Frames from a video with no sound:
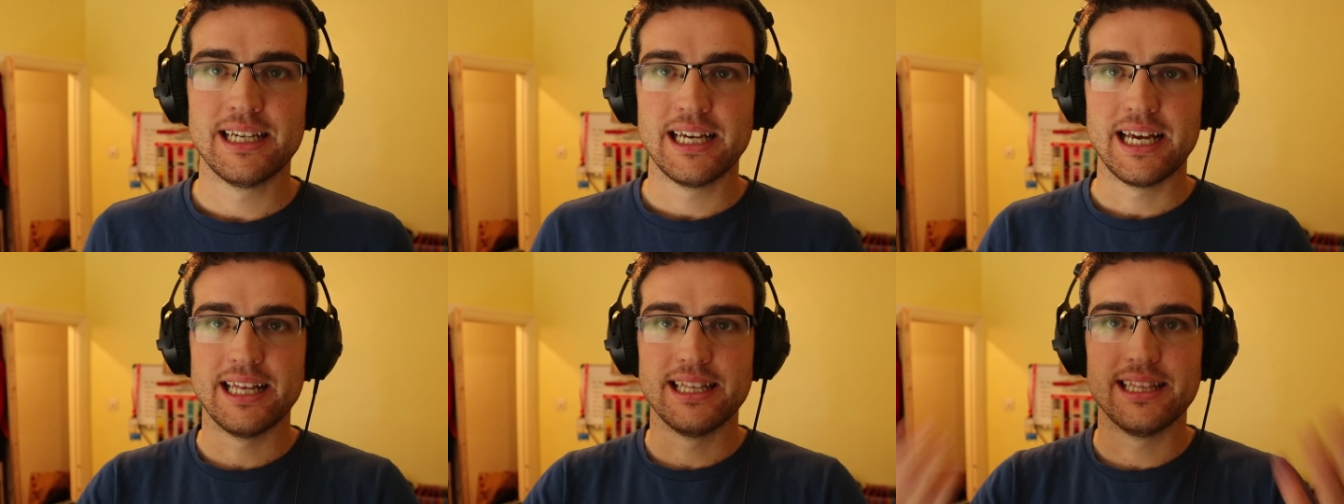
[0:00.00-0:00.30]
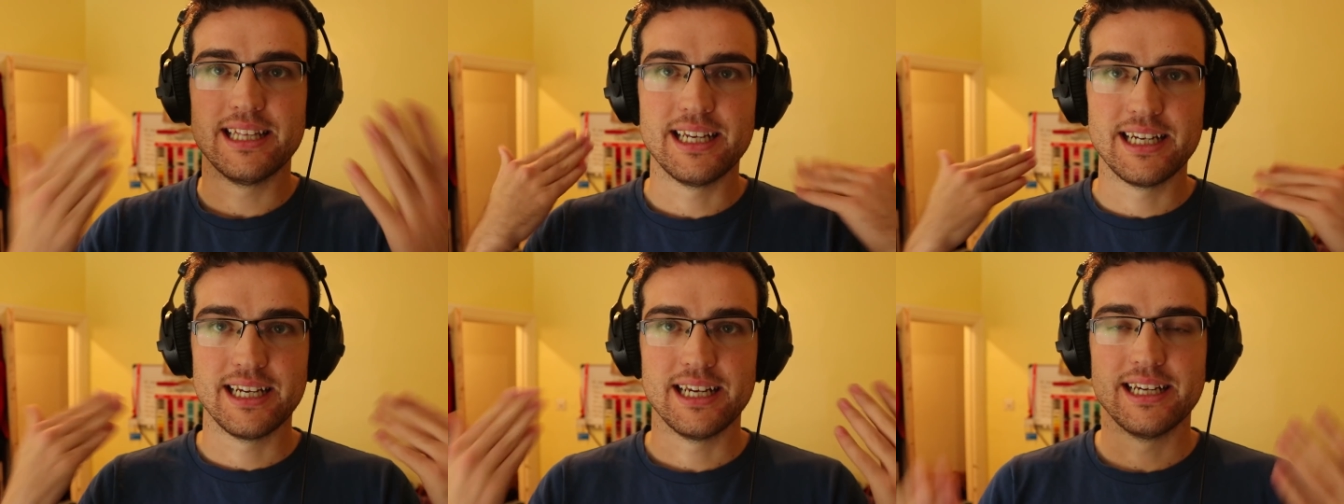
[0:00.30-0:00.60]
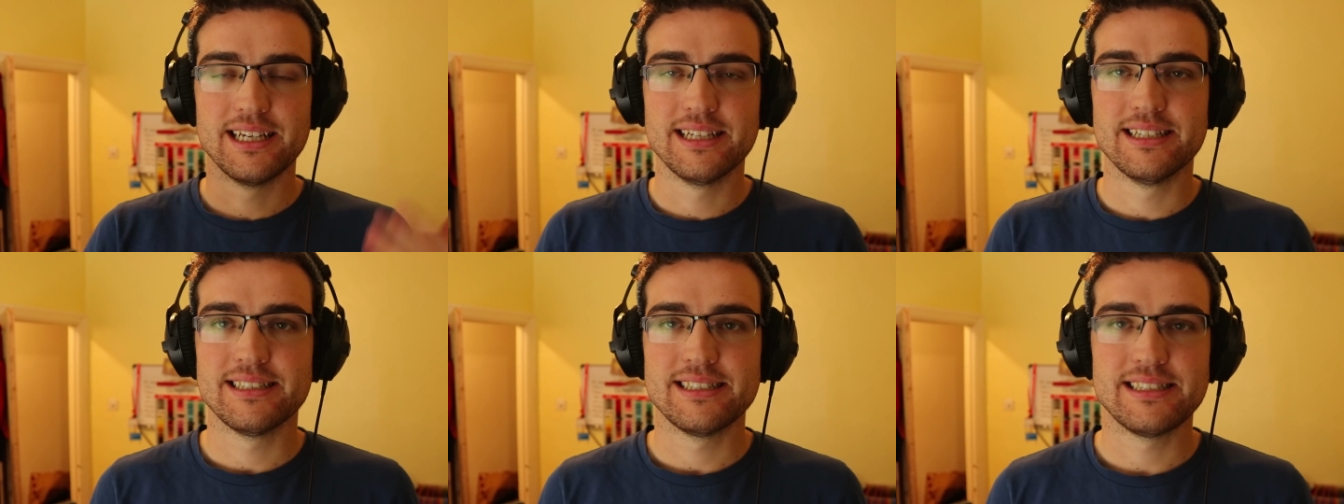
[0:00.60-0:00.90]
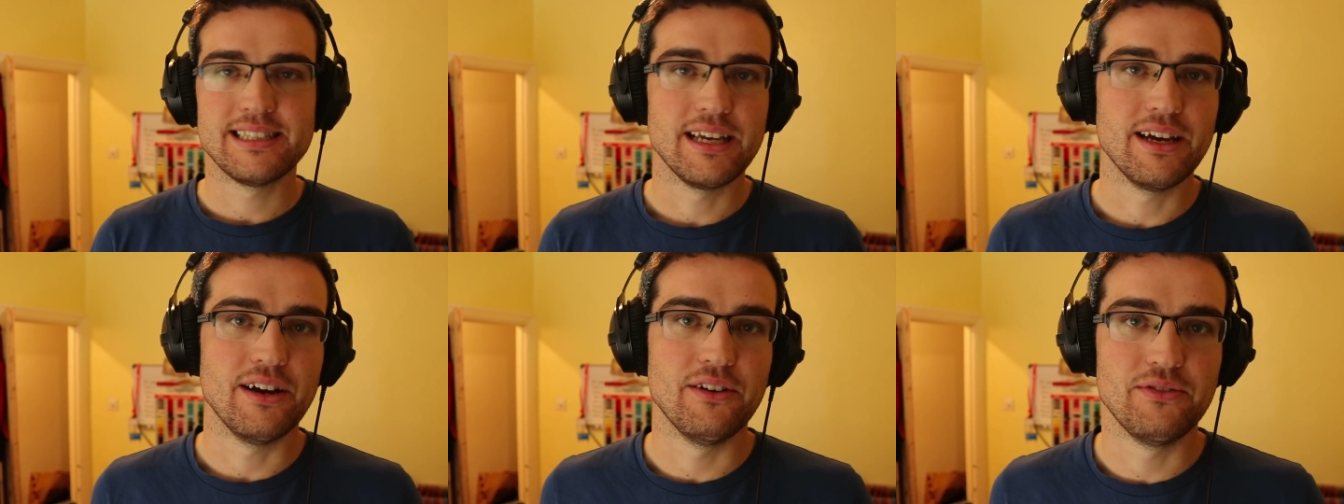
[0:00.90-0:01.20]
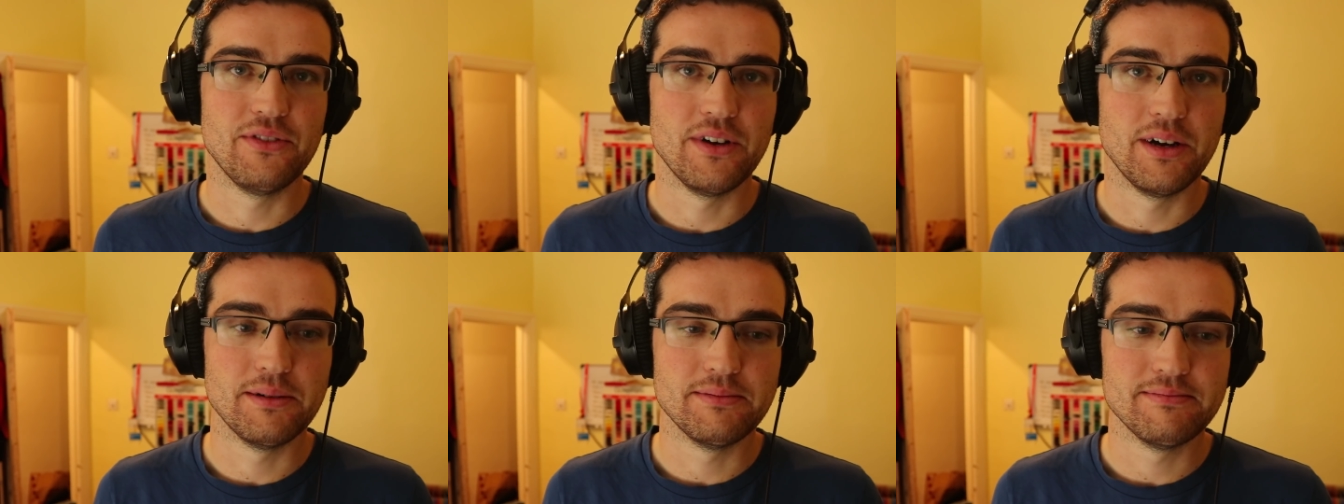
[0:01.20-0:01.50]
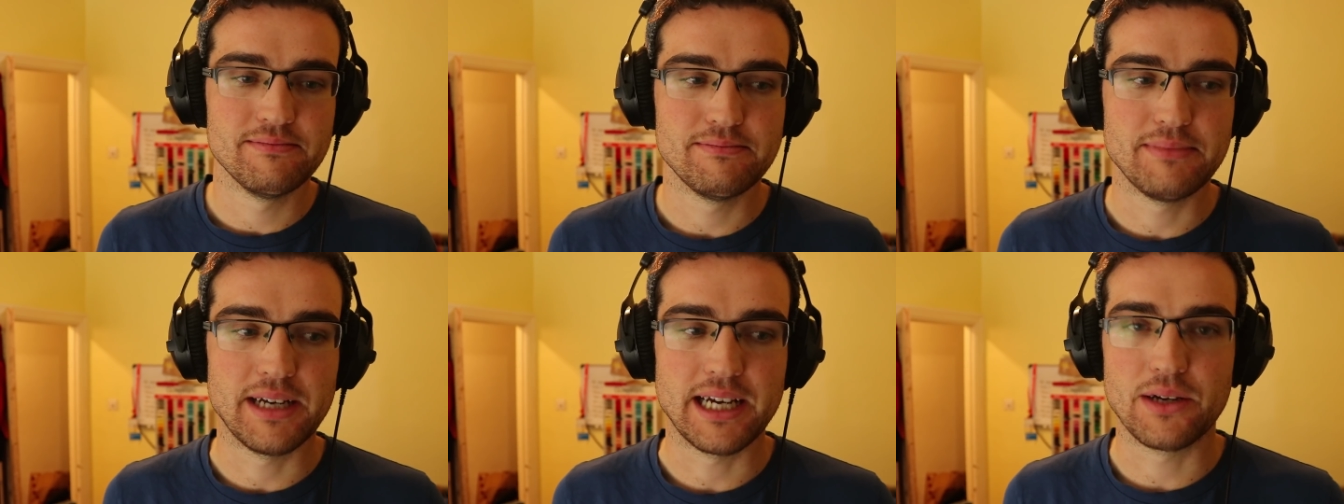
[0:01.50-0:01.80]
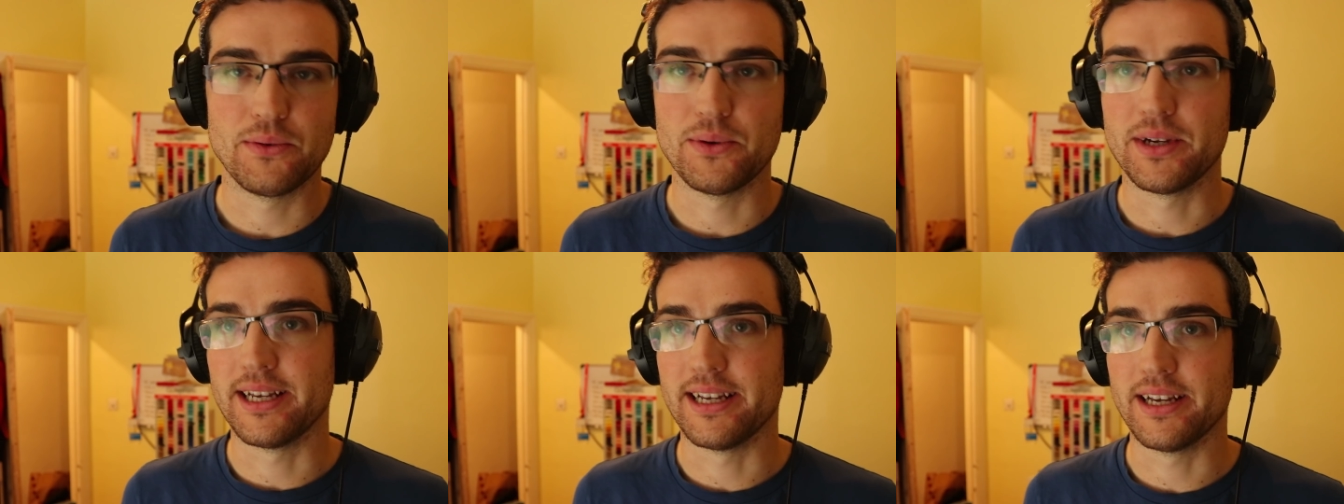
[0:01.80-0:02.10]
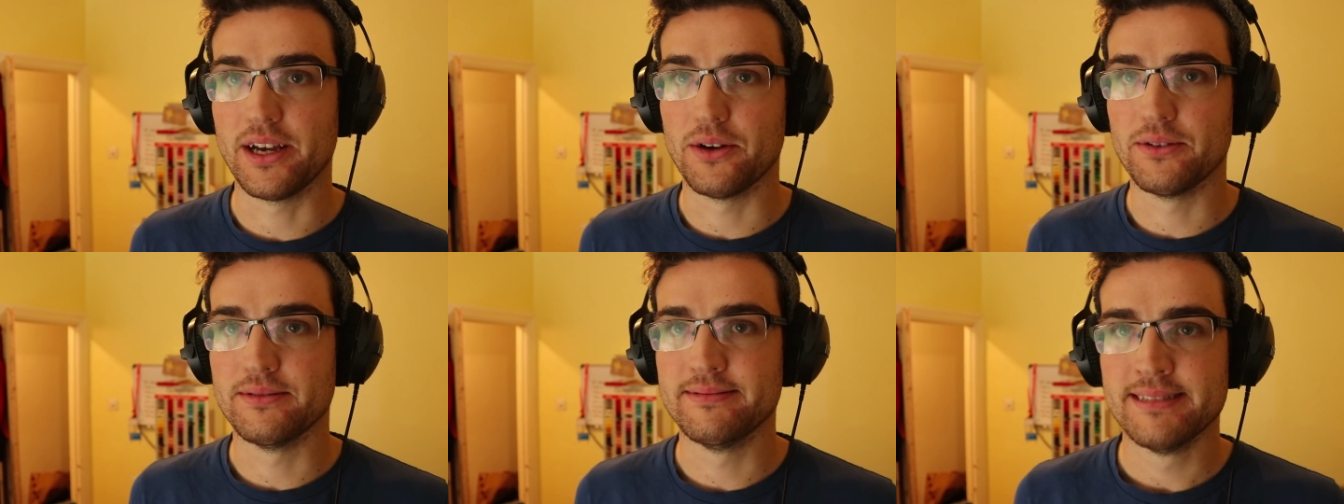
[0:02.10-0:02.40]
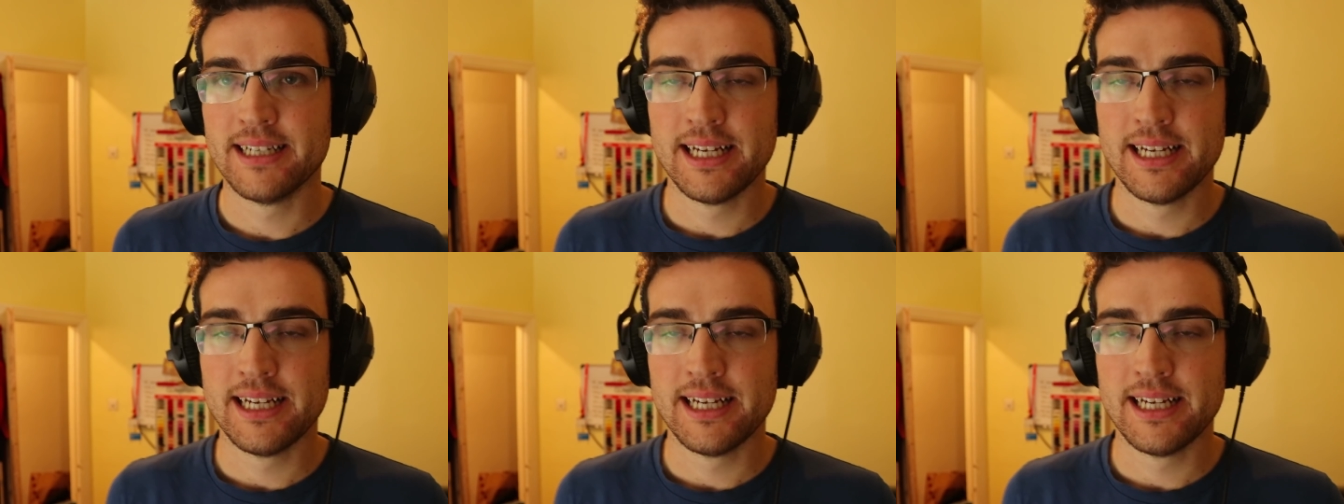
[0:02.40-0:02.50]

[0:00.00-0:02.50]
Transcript: and then see how far back we can go.